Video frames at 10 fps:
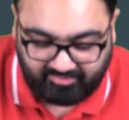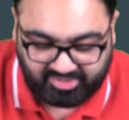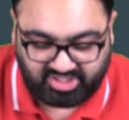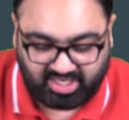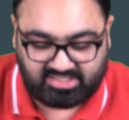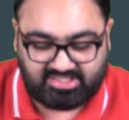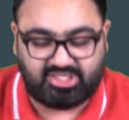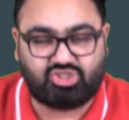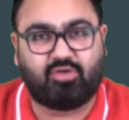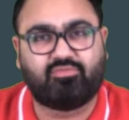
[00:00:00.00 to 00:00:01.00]
which
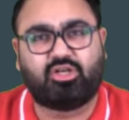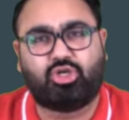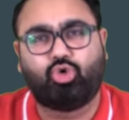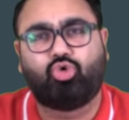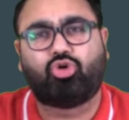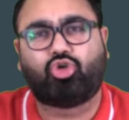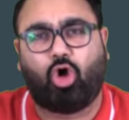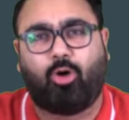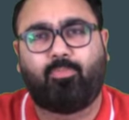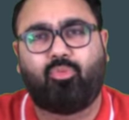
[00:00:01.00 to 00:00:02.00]
consists of the two
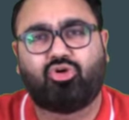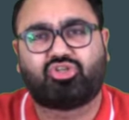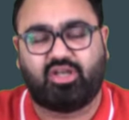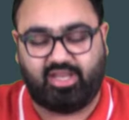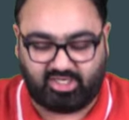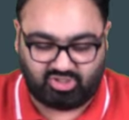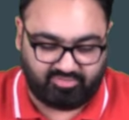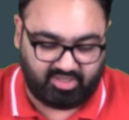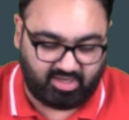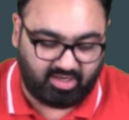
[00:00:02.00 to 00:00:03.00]
topmost layers
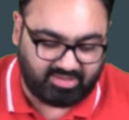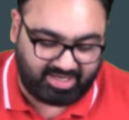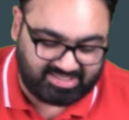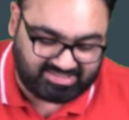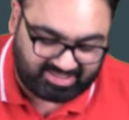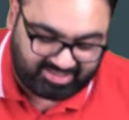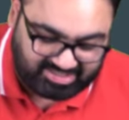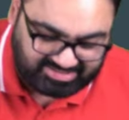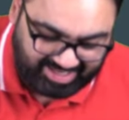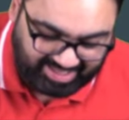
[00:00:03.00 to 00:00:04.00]
of the earth, that is the
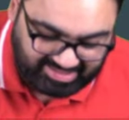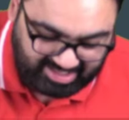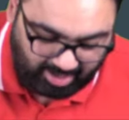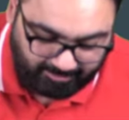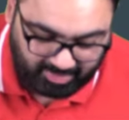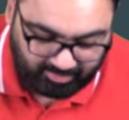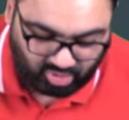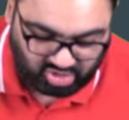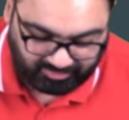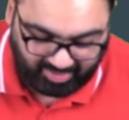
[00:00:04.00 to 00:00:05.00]
crust and the
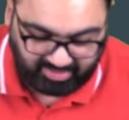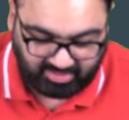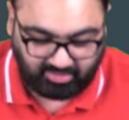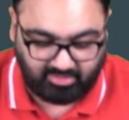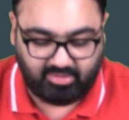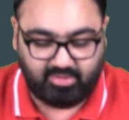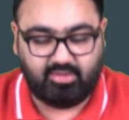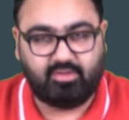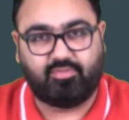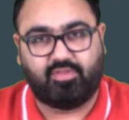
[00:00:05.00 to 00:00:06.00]
uppermost mantle.
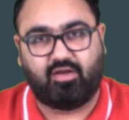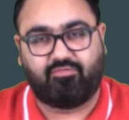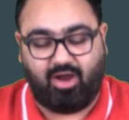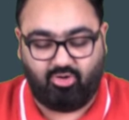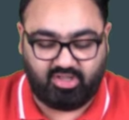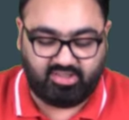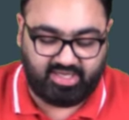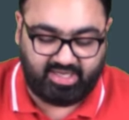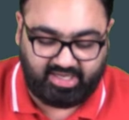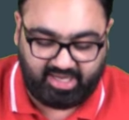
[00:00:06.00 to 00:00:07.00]
They are found in
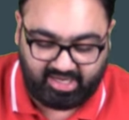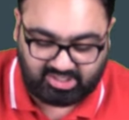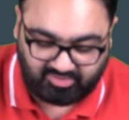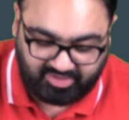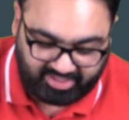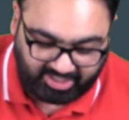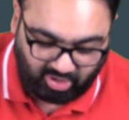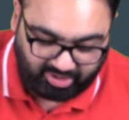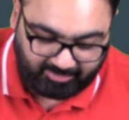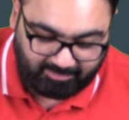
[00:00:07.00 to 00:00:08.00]
the interiors of the
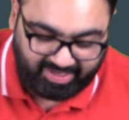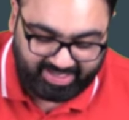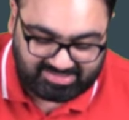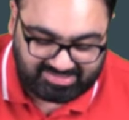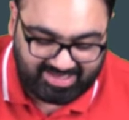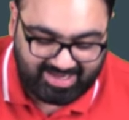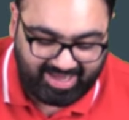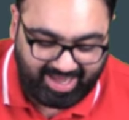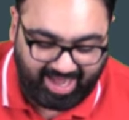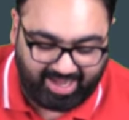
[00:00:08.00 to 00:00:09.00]
tectonic plates
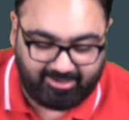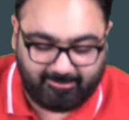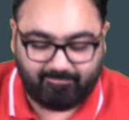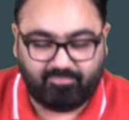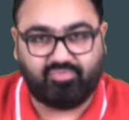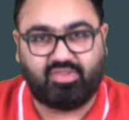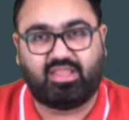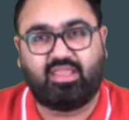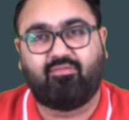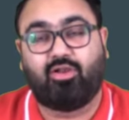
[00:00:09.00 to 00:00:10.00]
and
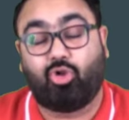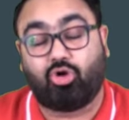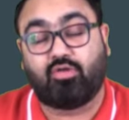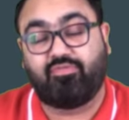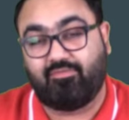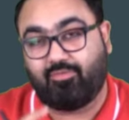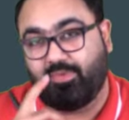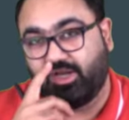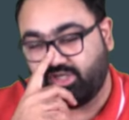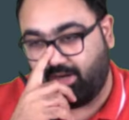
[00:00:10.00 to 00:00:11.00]
they give a lot of
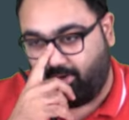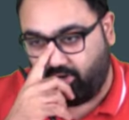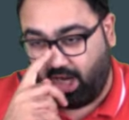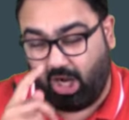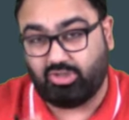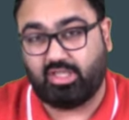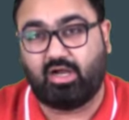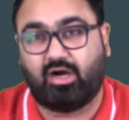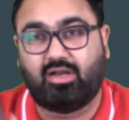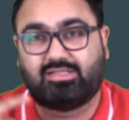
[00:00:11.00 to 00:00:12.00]
information about how the
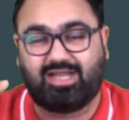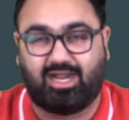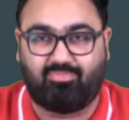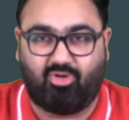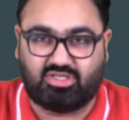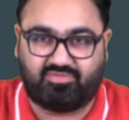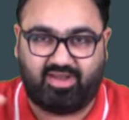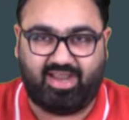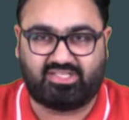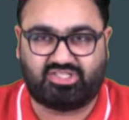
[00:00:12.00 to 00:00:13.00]
earth's
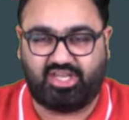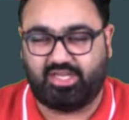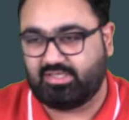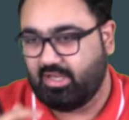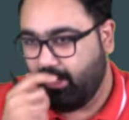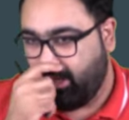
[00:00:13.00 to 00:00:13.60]
atmosphere has changed,